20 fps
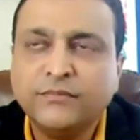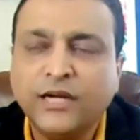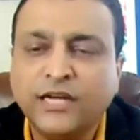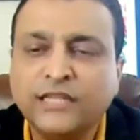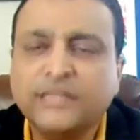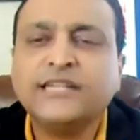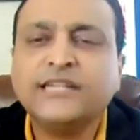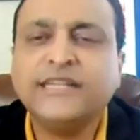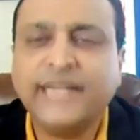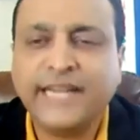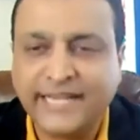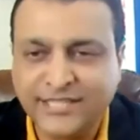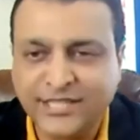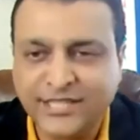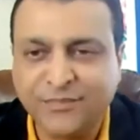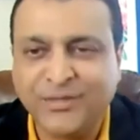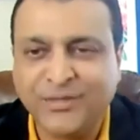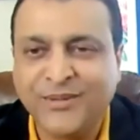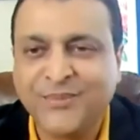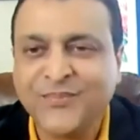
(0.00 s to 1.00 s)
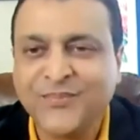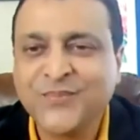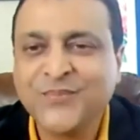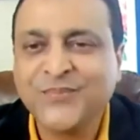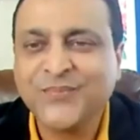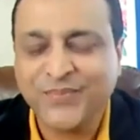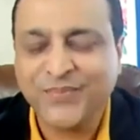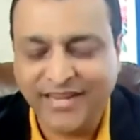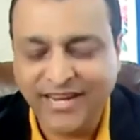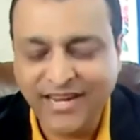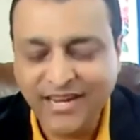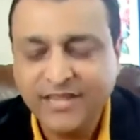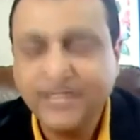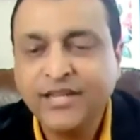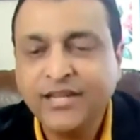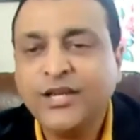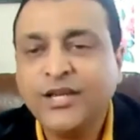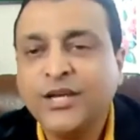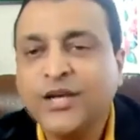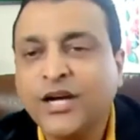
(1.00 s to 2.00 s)
other than SAP, yeah,
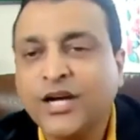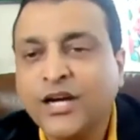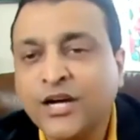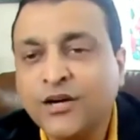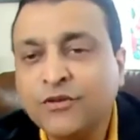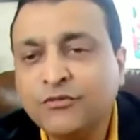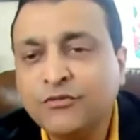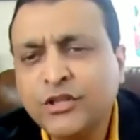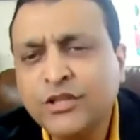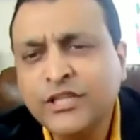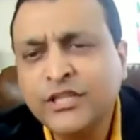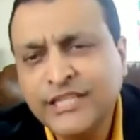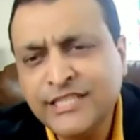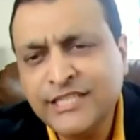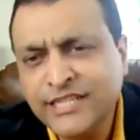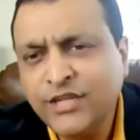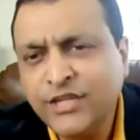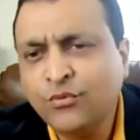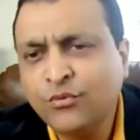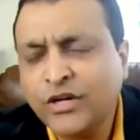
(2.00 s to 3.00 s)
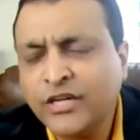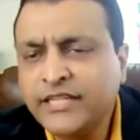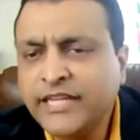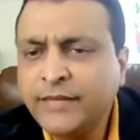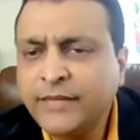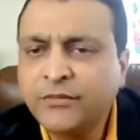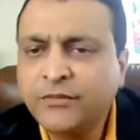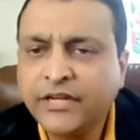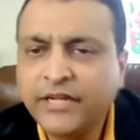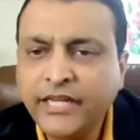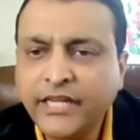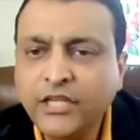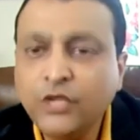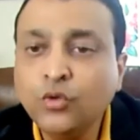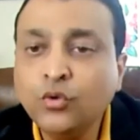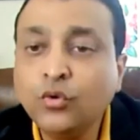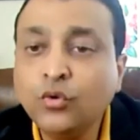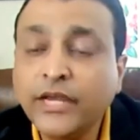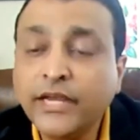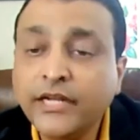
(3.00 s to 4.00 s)
with decent one-time training,
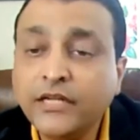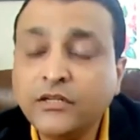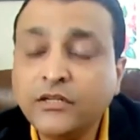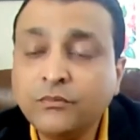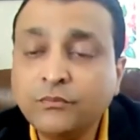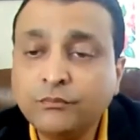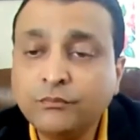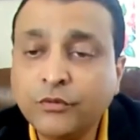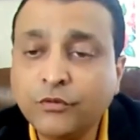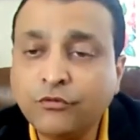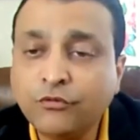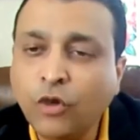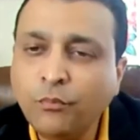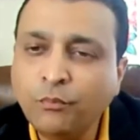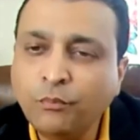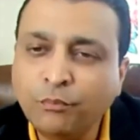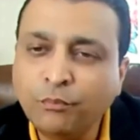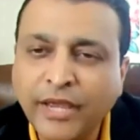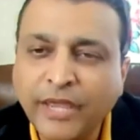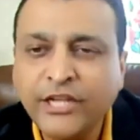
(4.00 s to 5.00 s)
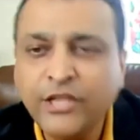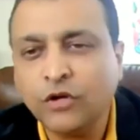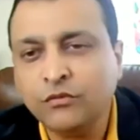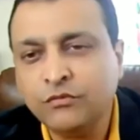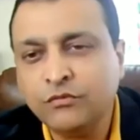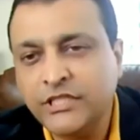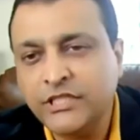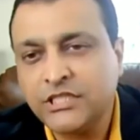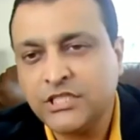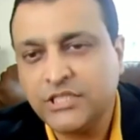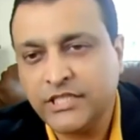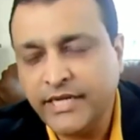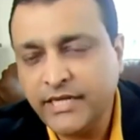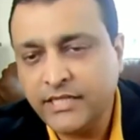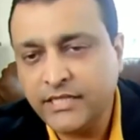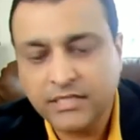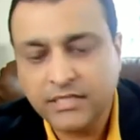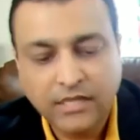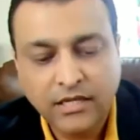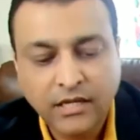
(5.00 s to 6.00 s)
you can perform many of these
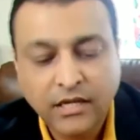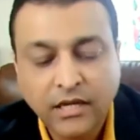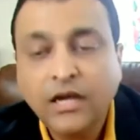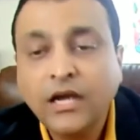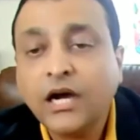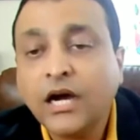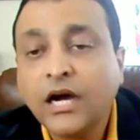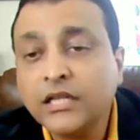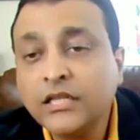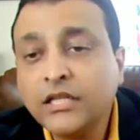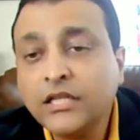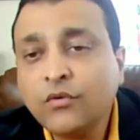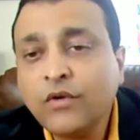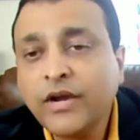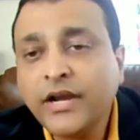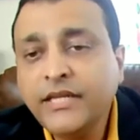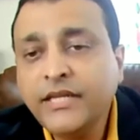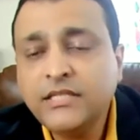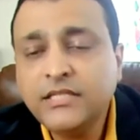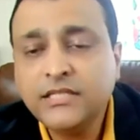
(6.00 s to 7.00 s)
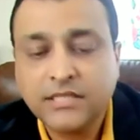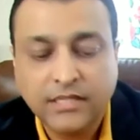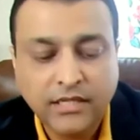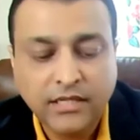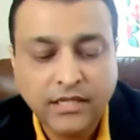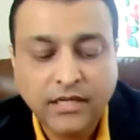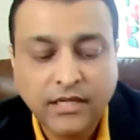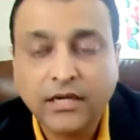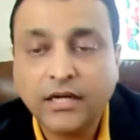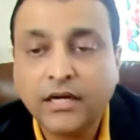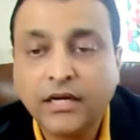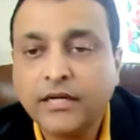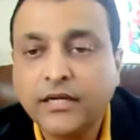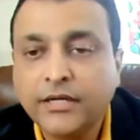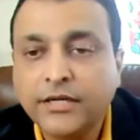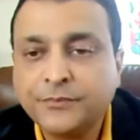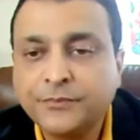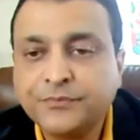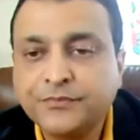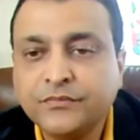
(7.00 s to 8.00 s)
checks. Otherwise,
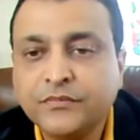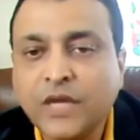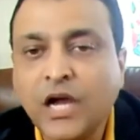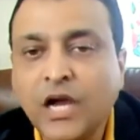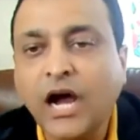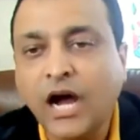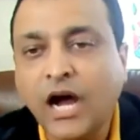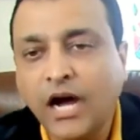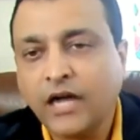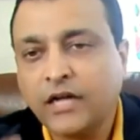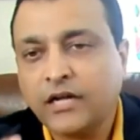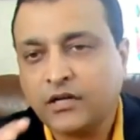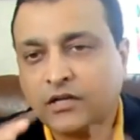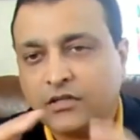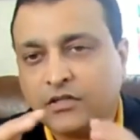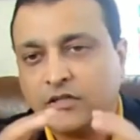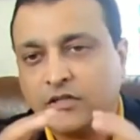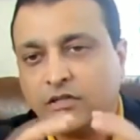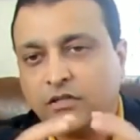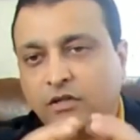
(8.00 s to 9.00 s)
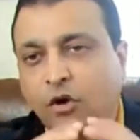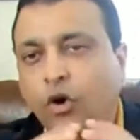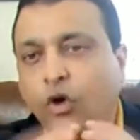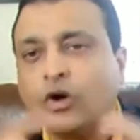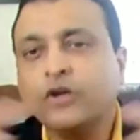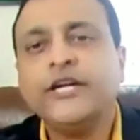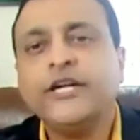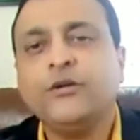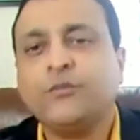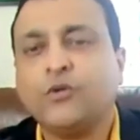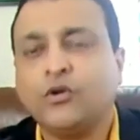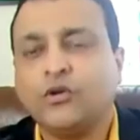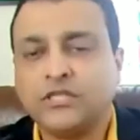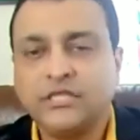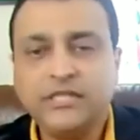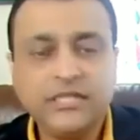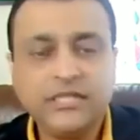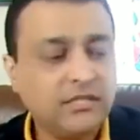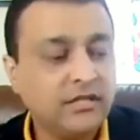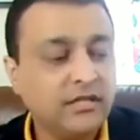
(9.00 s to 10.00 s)
our audit
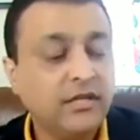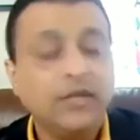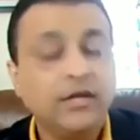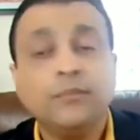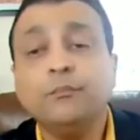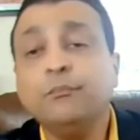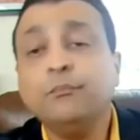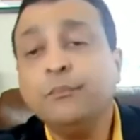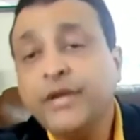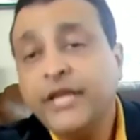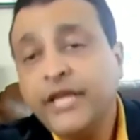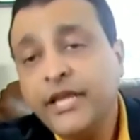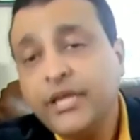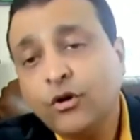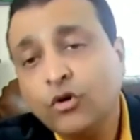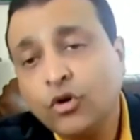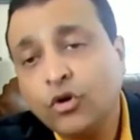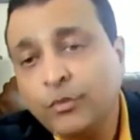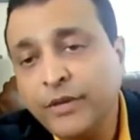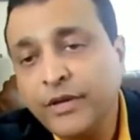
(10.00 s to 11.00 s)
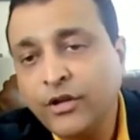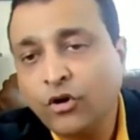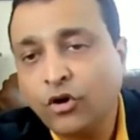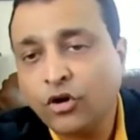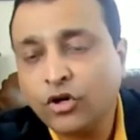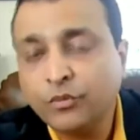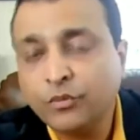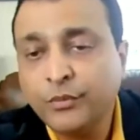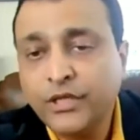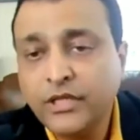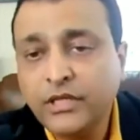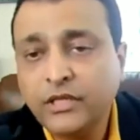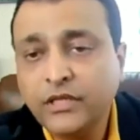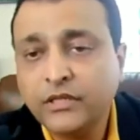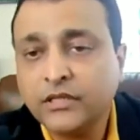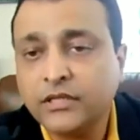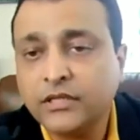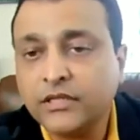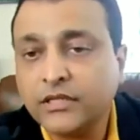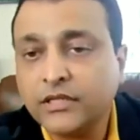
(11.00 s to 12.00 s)
process may or may not be
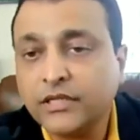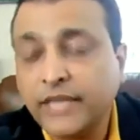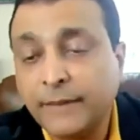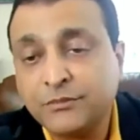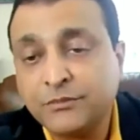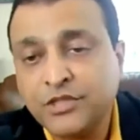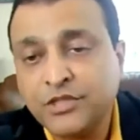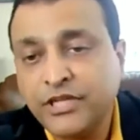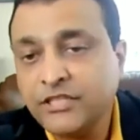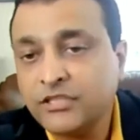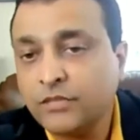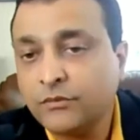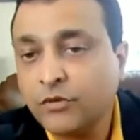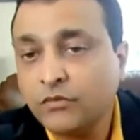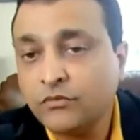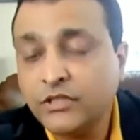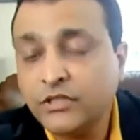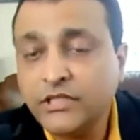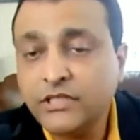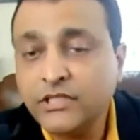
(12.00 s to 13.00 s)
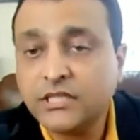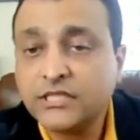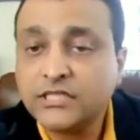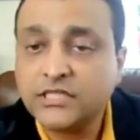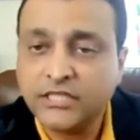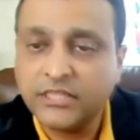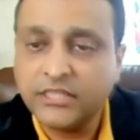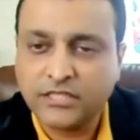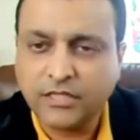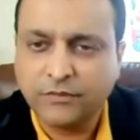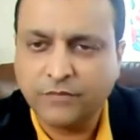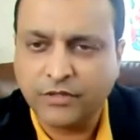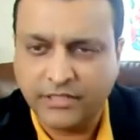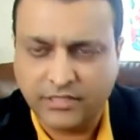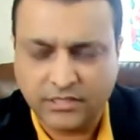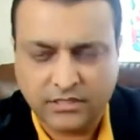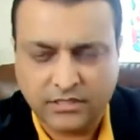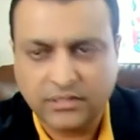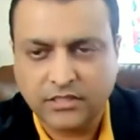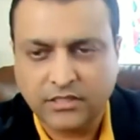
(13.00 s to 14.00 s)
capturing some of these system
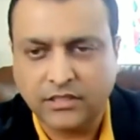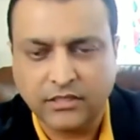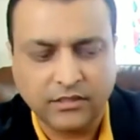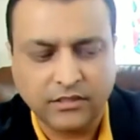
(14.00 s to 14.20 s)
risks,